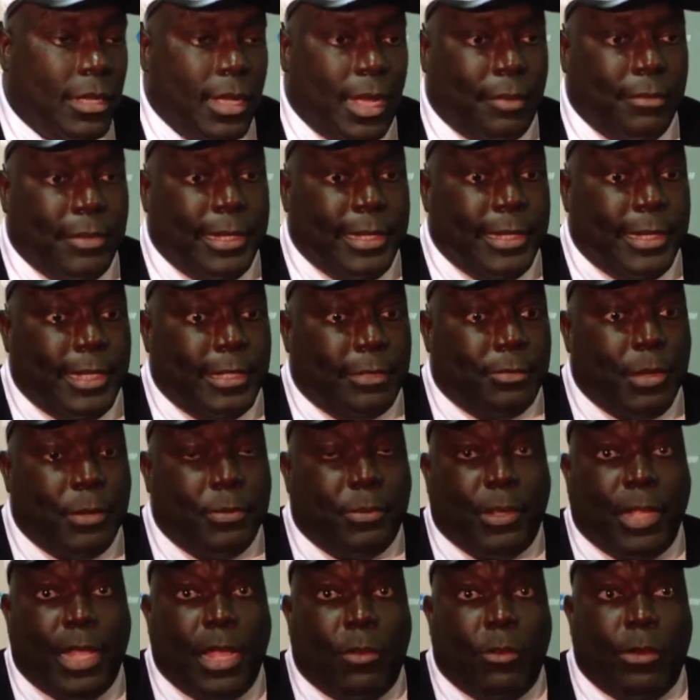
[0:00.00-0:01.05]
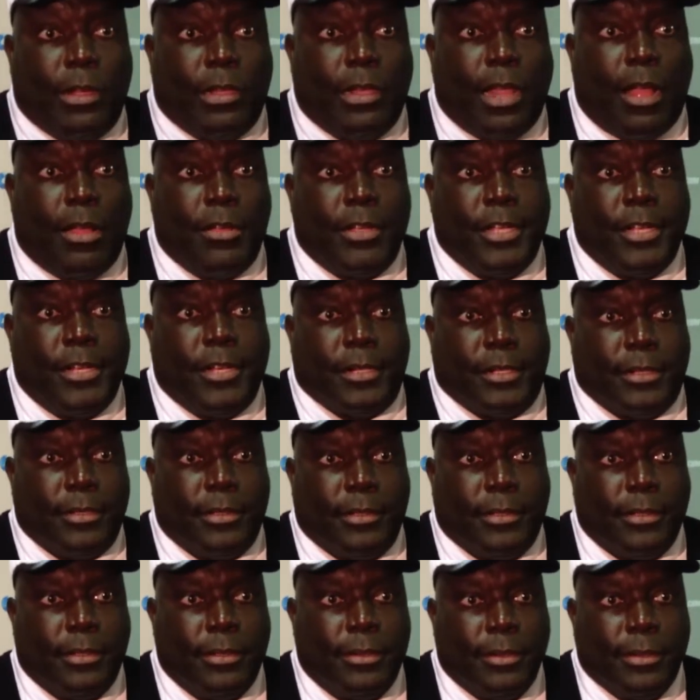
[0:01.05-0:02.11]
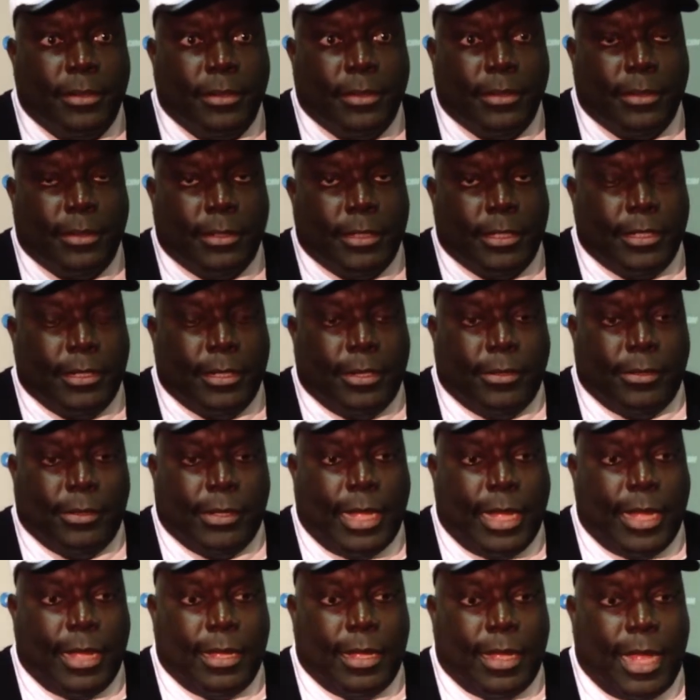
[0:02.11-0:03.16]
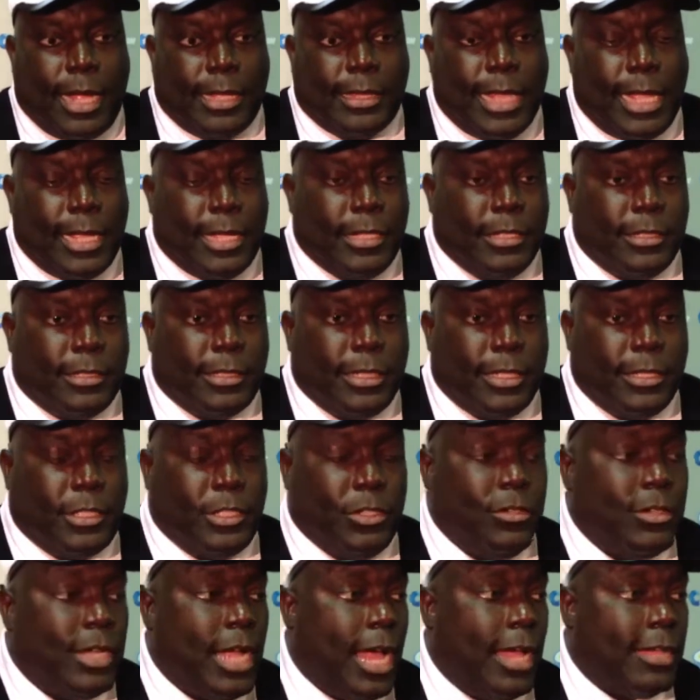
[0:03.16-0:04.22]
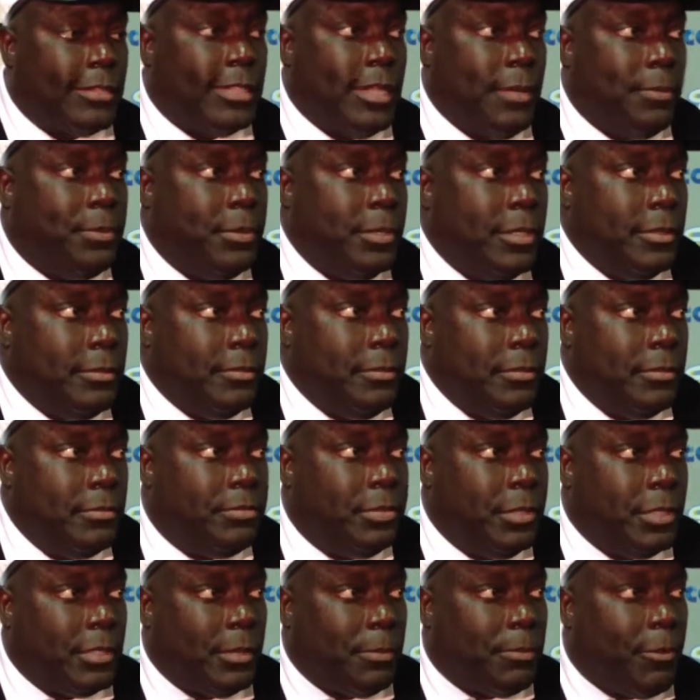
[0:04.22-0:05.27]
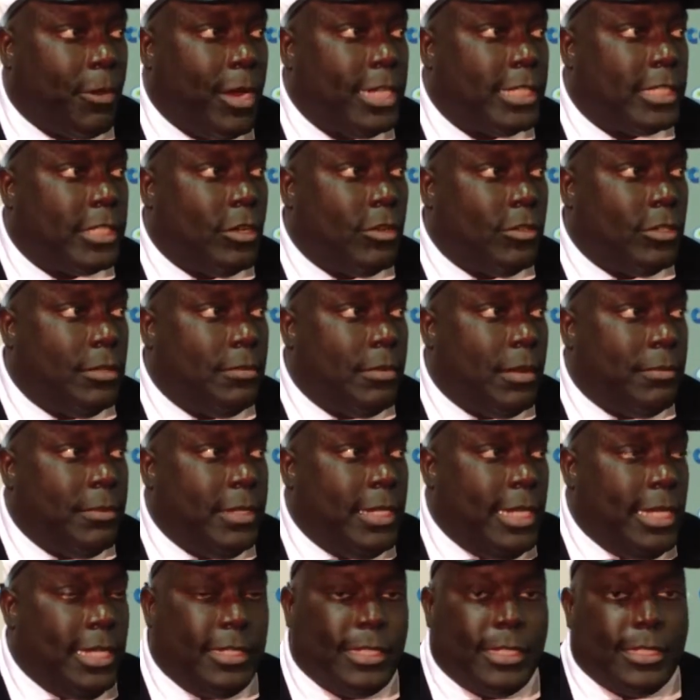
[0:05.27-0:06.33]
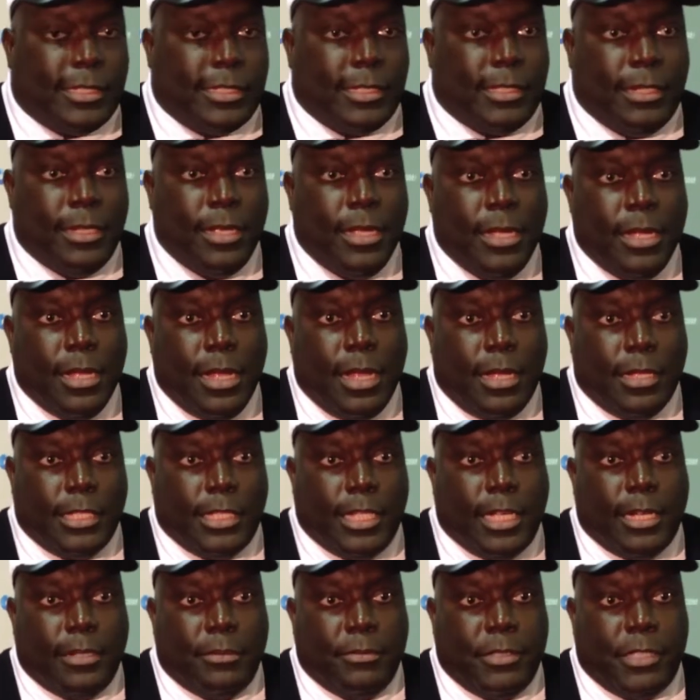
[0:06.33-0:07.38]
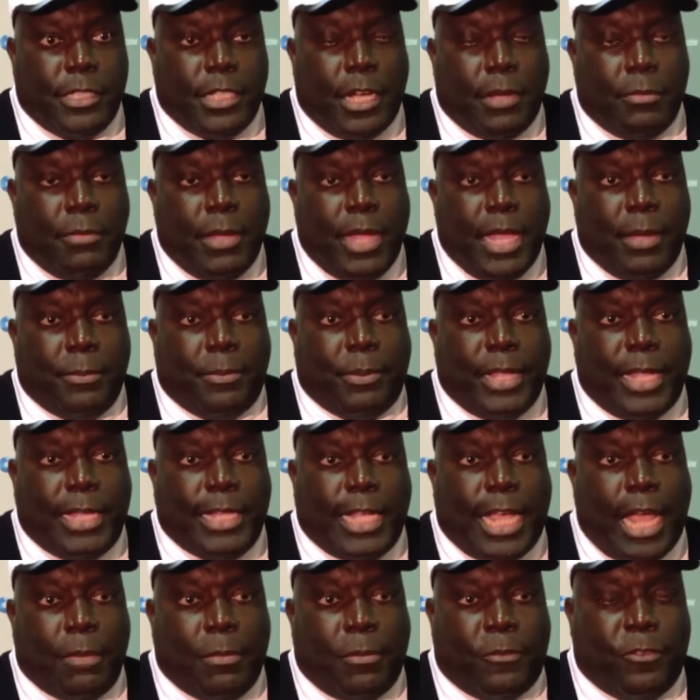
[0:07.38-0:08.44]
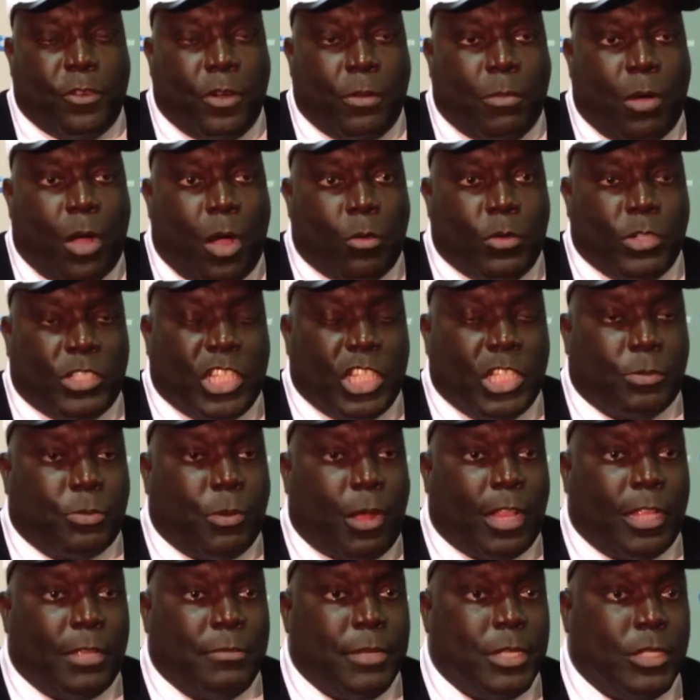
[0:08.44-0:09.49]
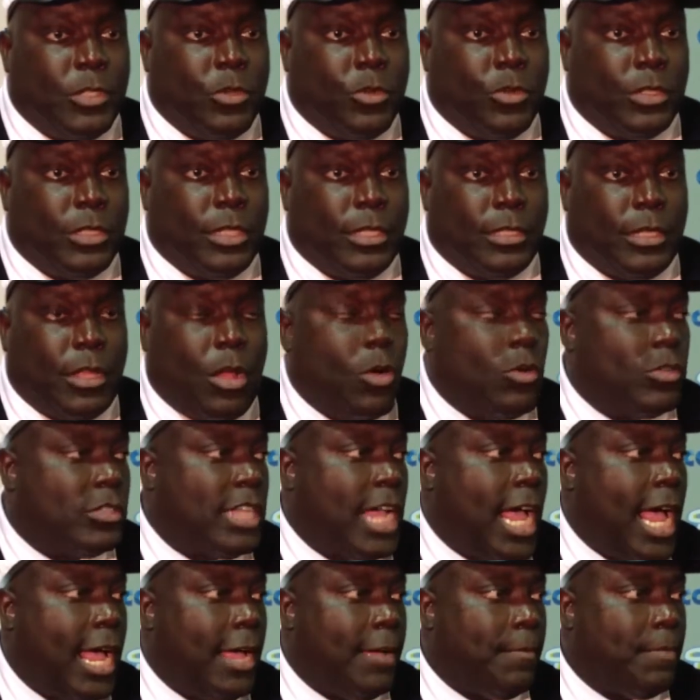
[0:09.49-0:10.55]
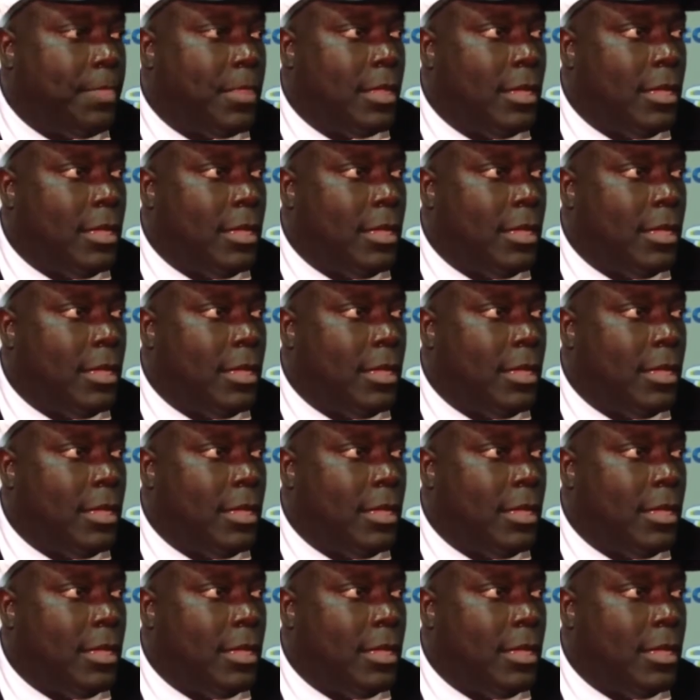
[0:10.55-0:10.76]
I mean, he's been playing well all year. You know, I think it's you guys that put the pressure on him. I mean, he's just a young man playing the game of football, which he's probably been doing a long time.